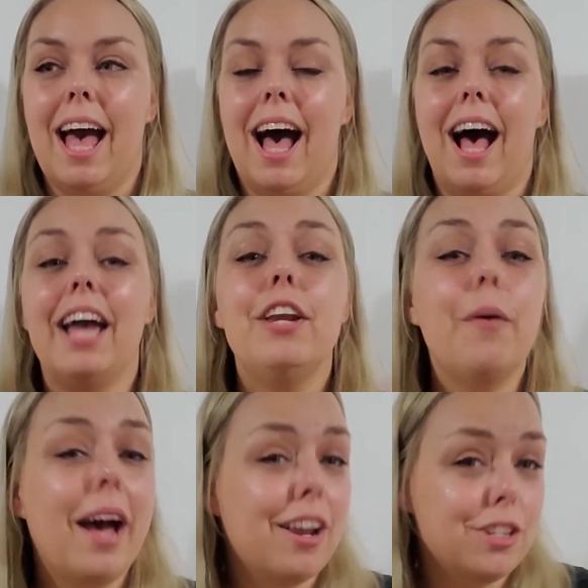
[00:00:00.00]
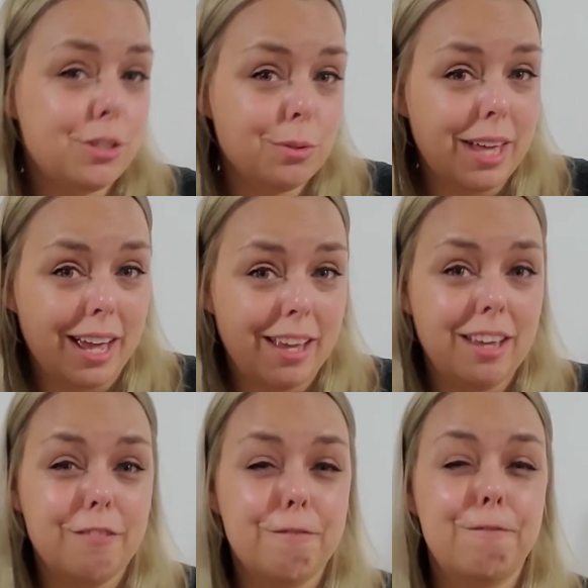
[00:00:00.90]
I know how to do that
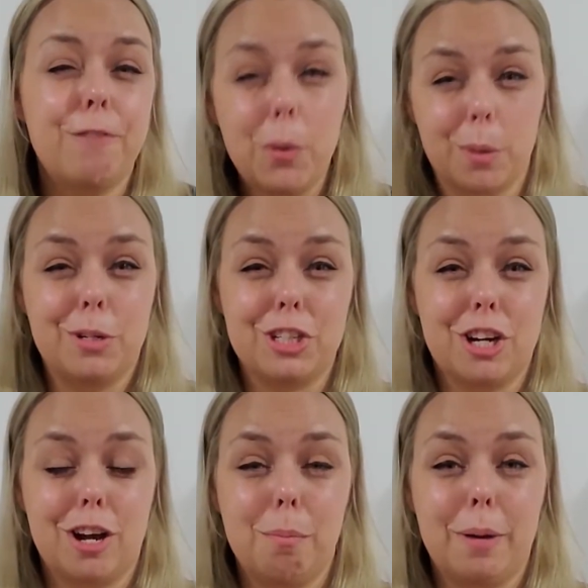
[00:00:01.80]
in Photoshop.